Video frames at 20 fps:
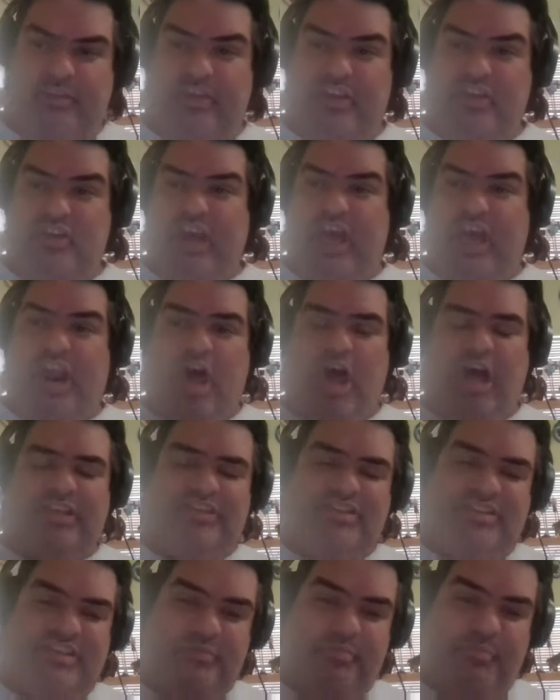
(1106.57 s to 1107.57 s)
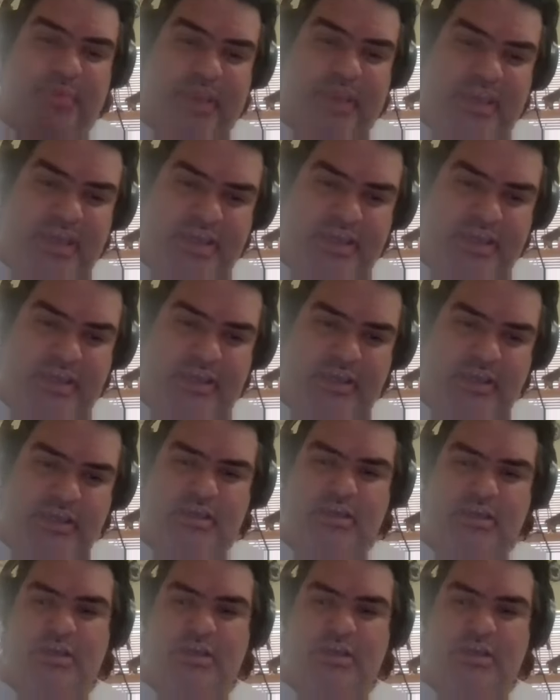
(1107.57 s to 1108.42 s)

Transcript: and then you got Austin Peay,